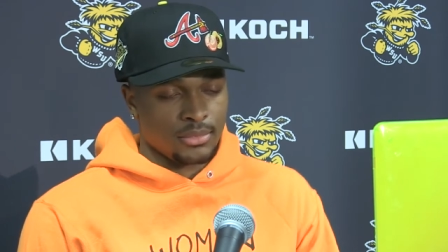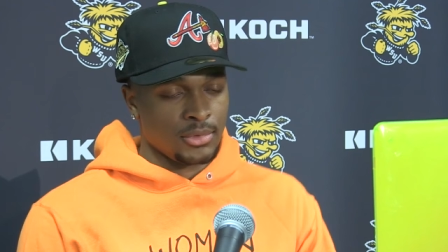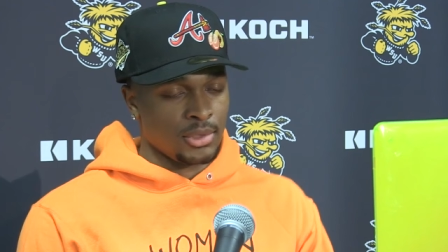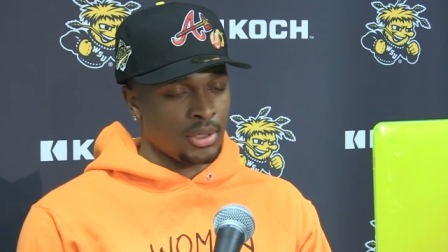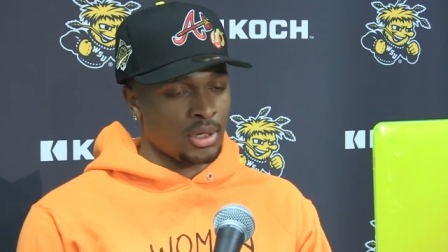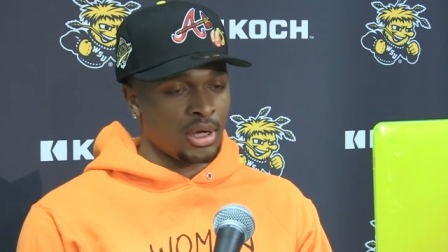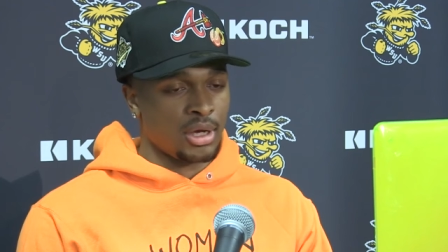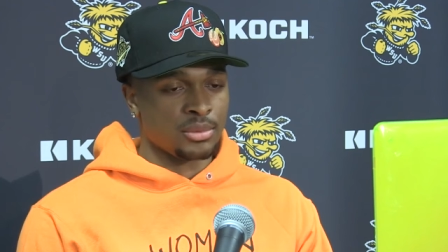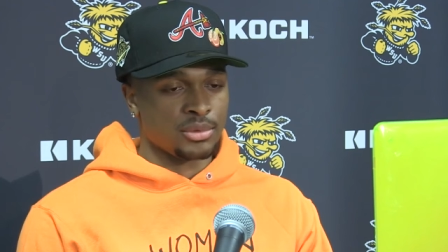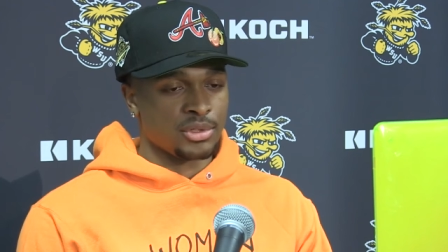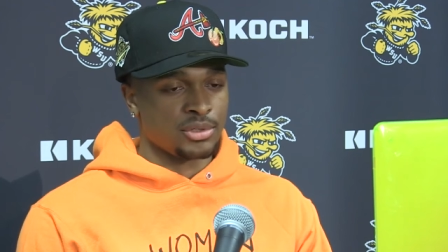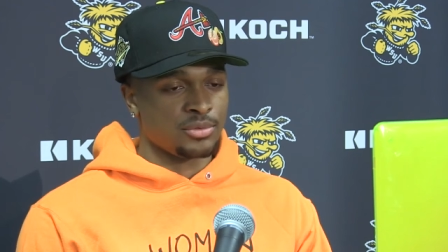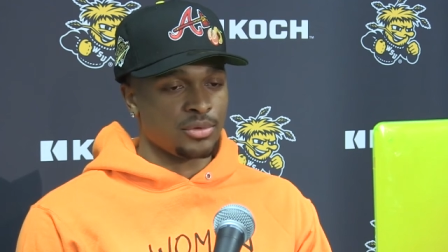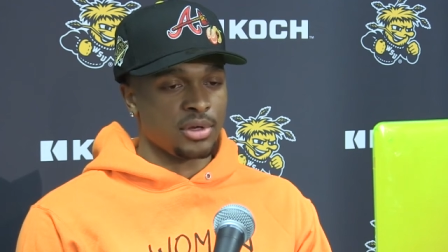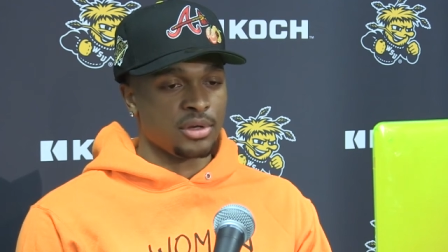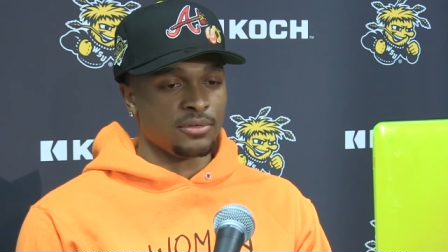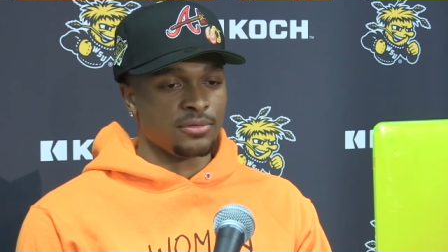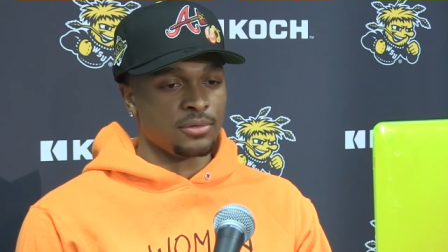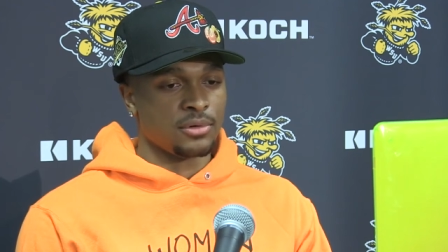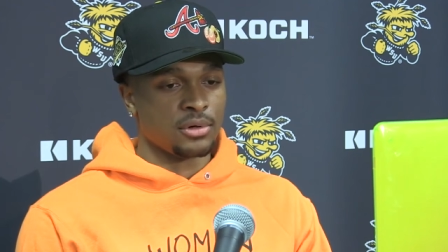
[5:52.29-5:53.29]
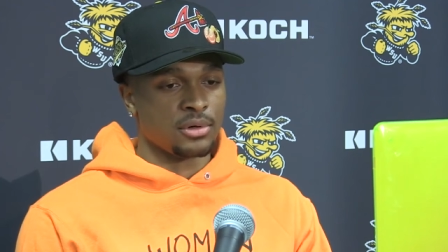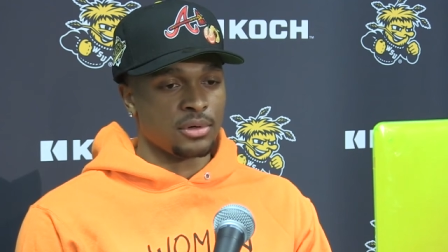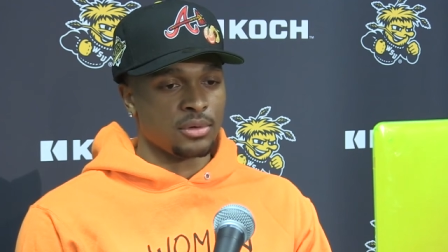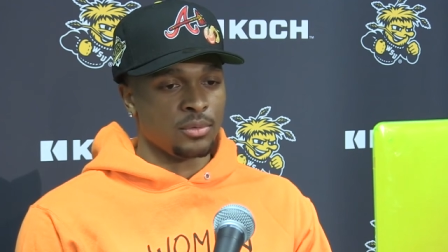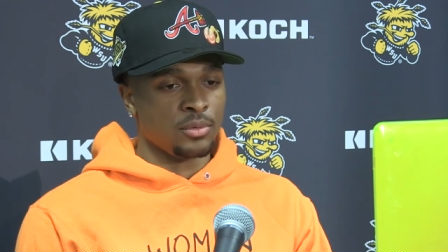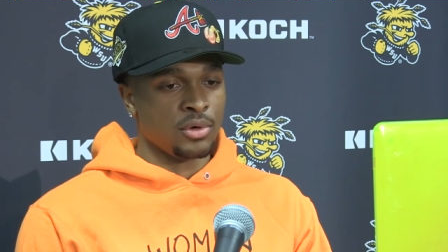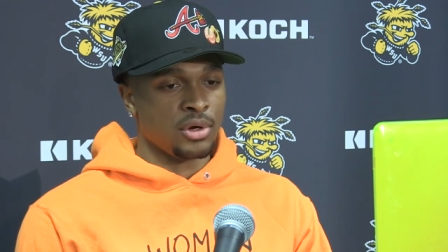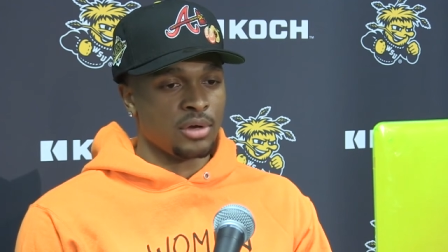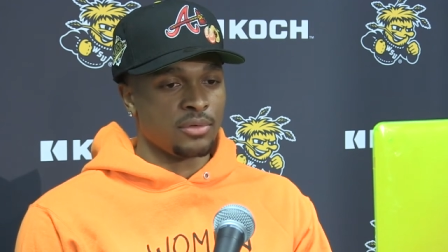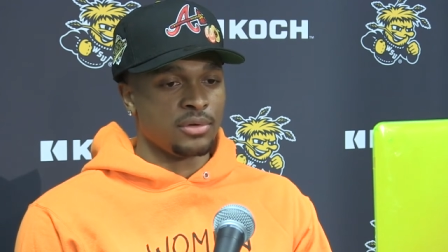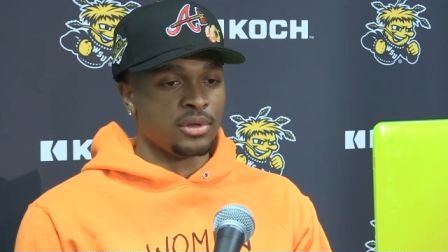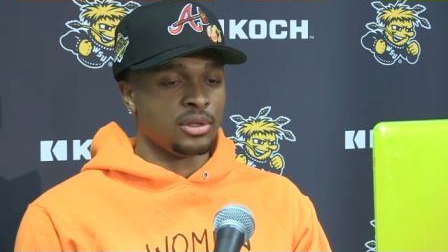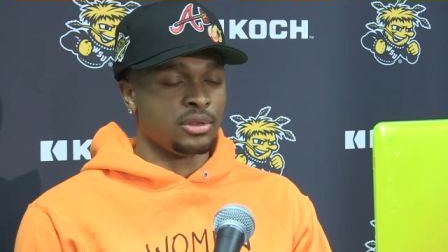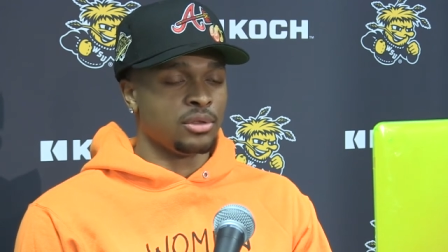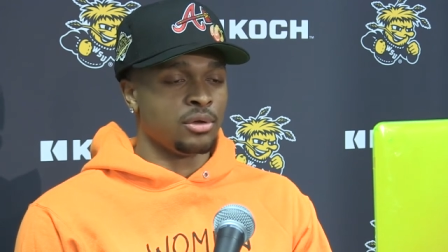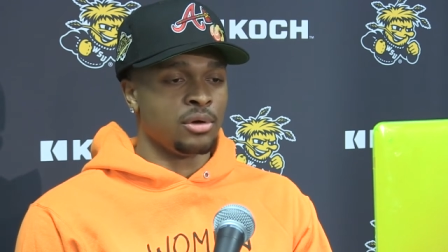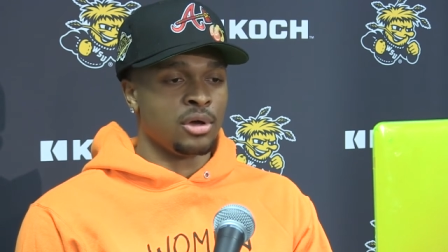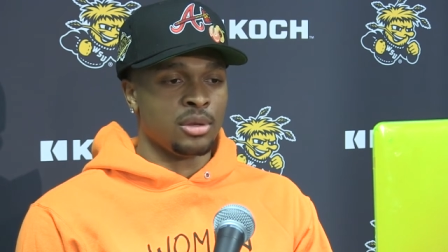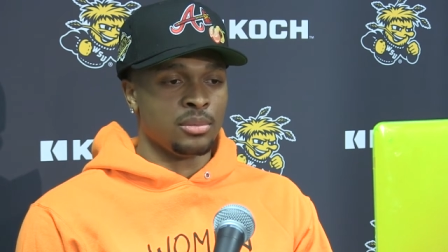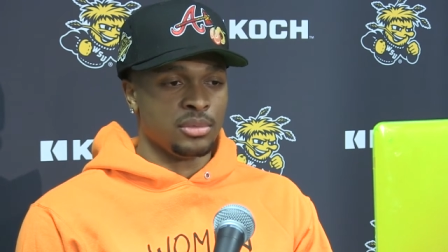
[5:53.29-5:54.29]
you know, I'm just ready for whatever they
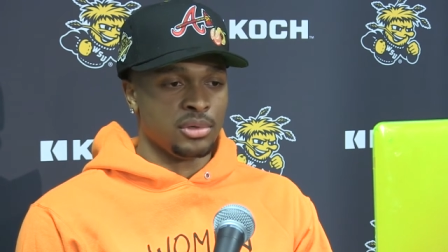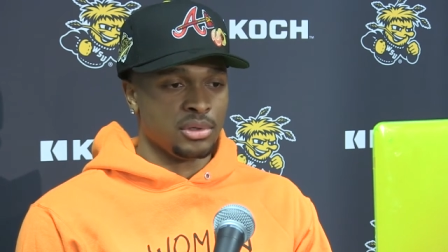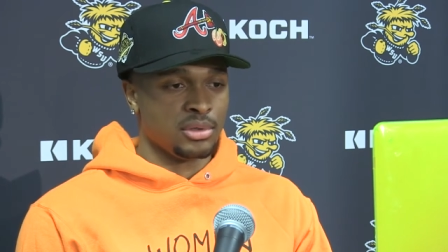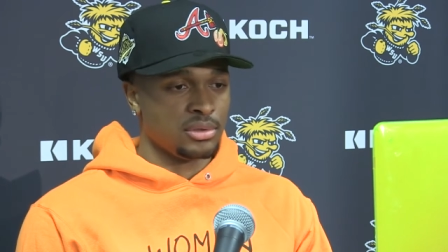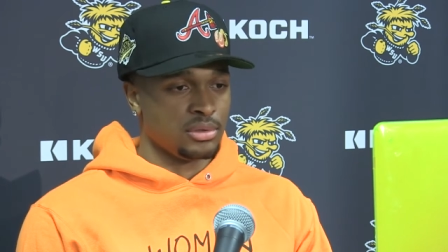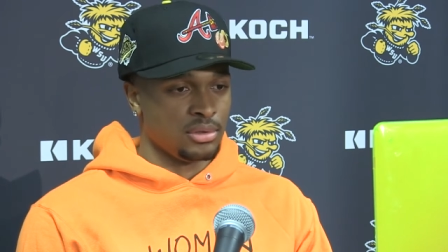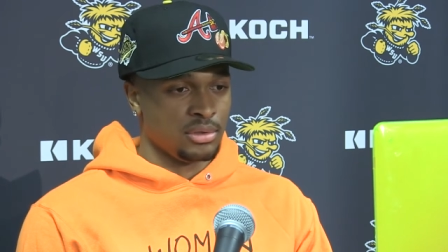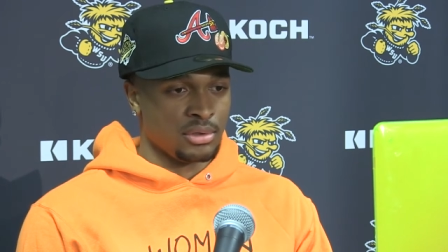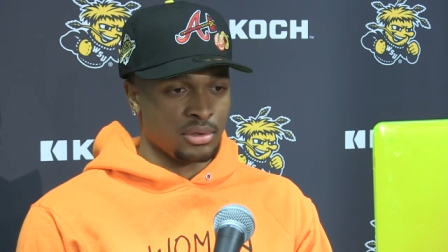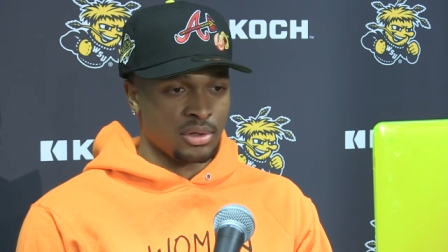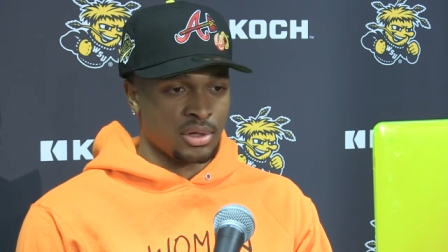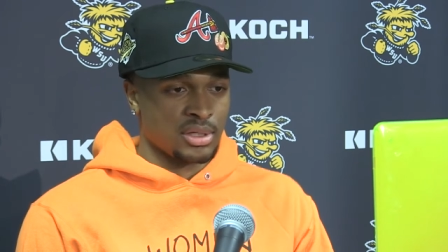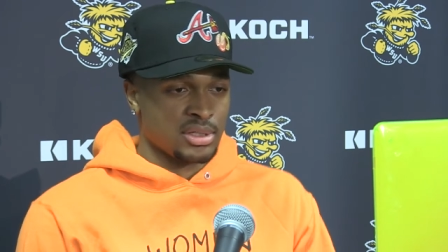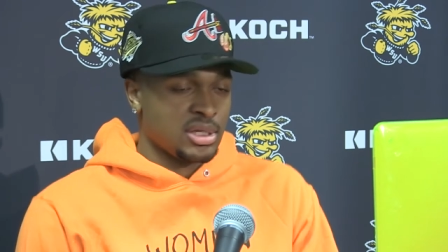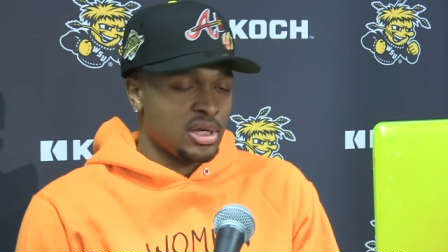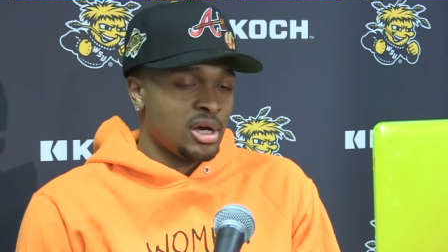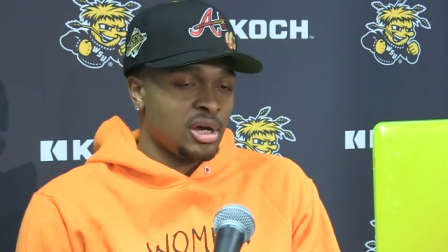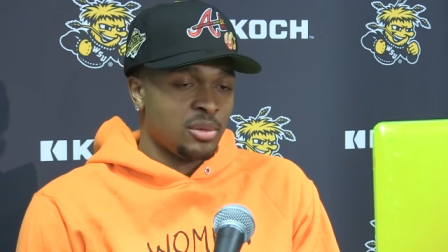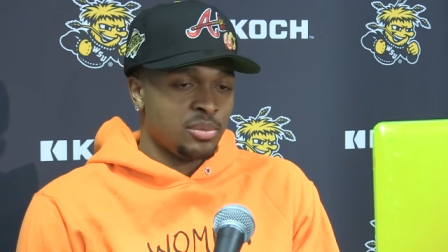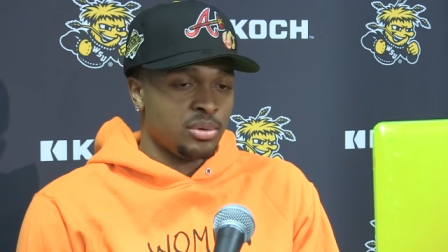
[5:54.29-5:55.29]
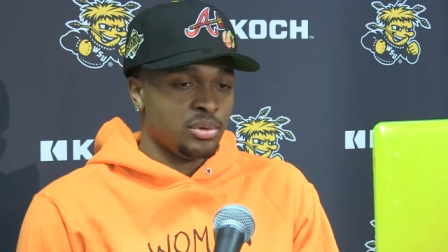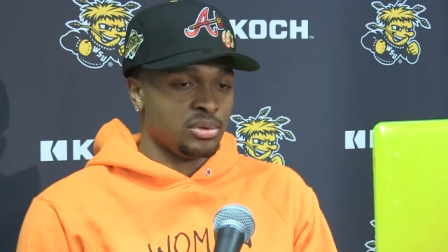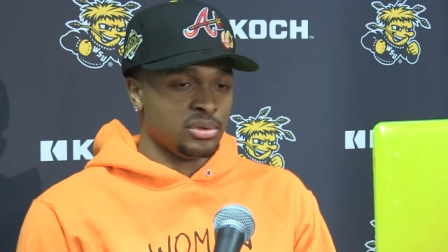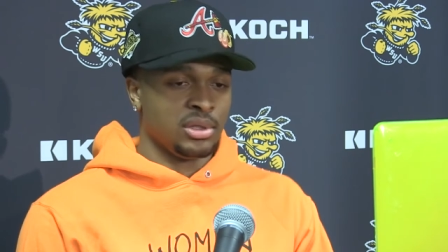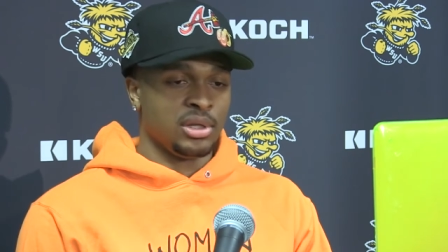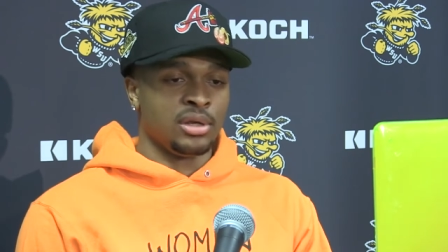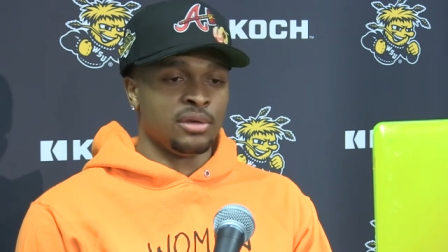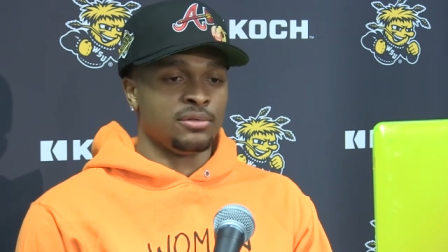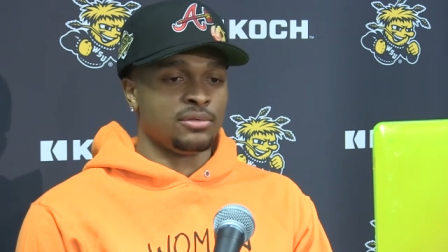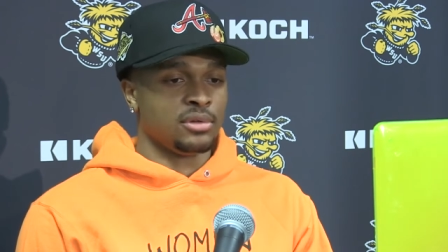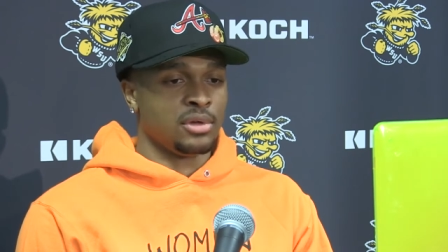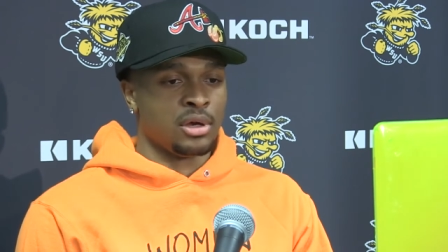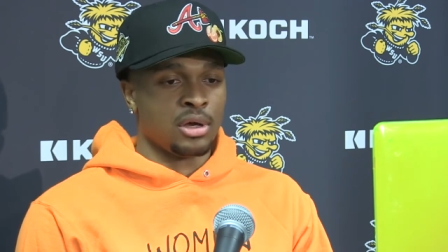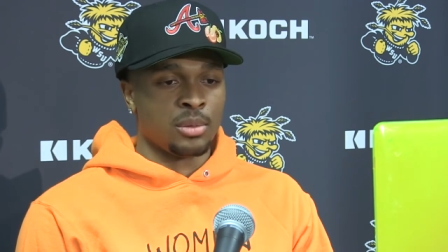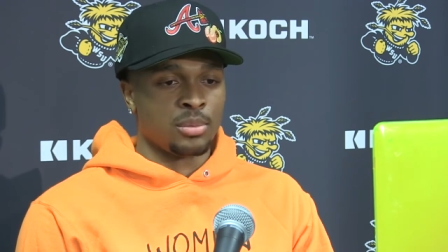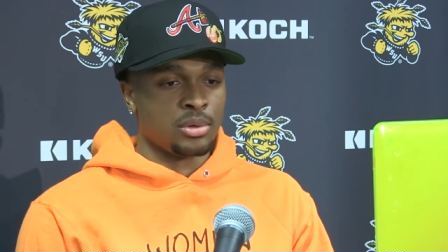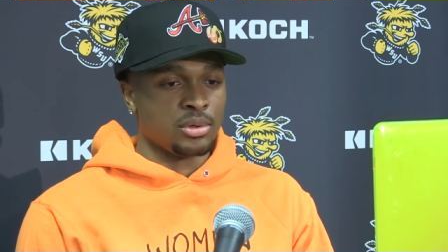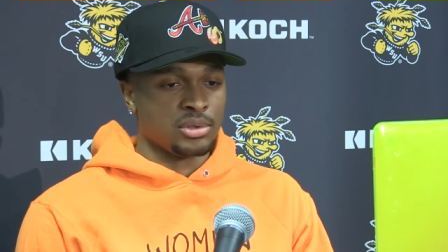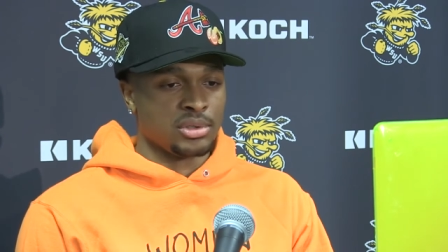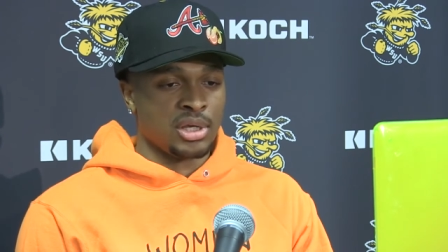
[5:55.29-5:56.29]
throw at me. You know, that's how I approach life, so
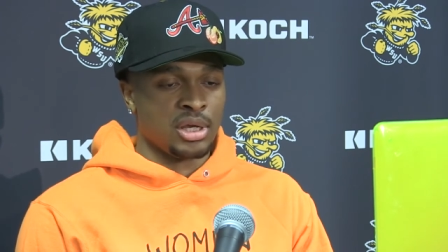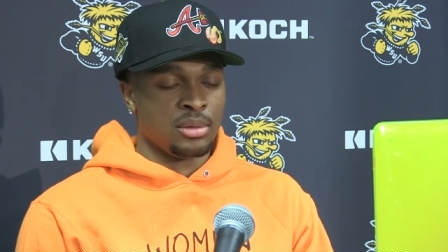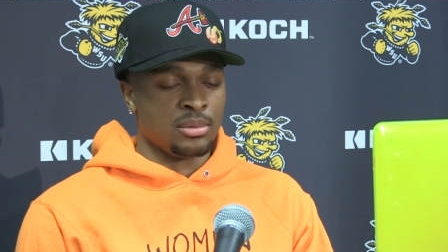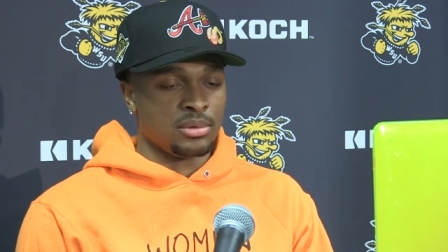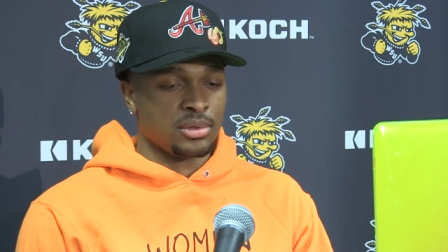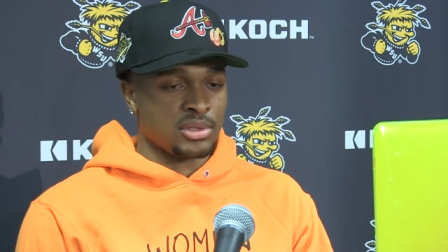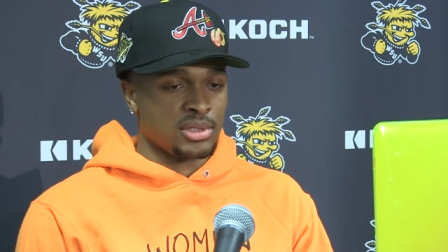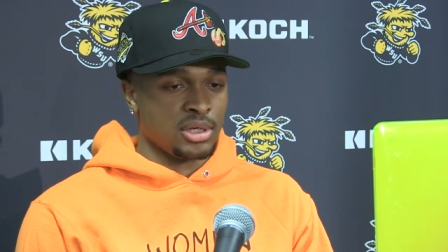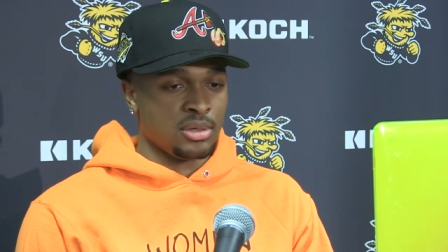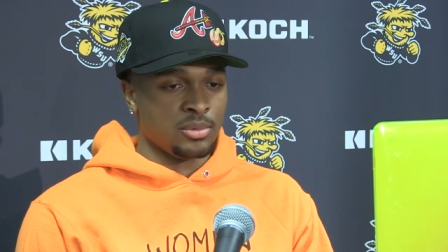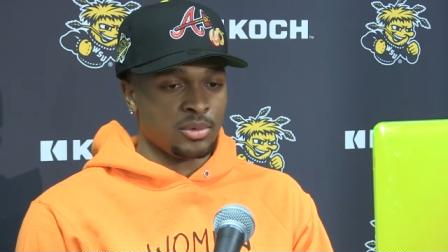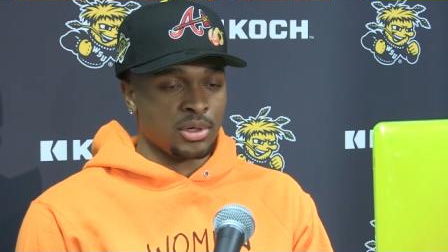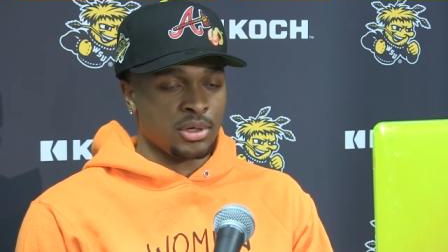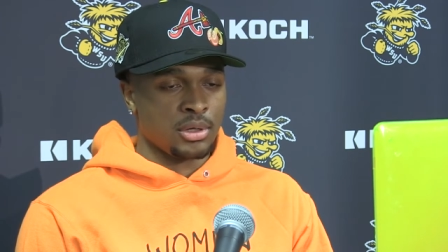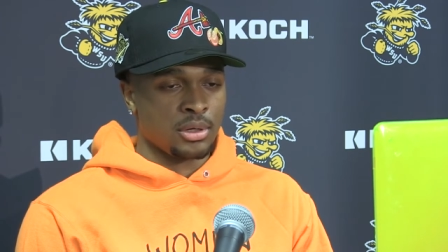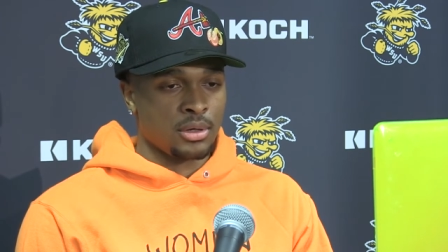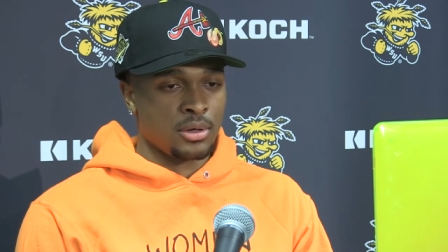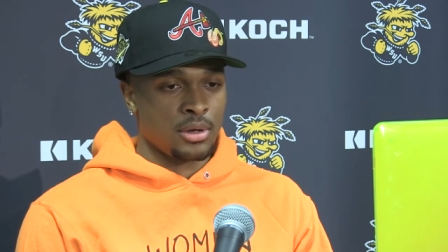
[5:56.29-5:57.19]
I approach games in the same way.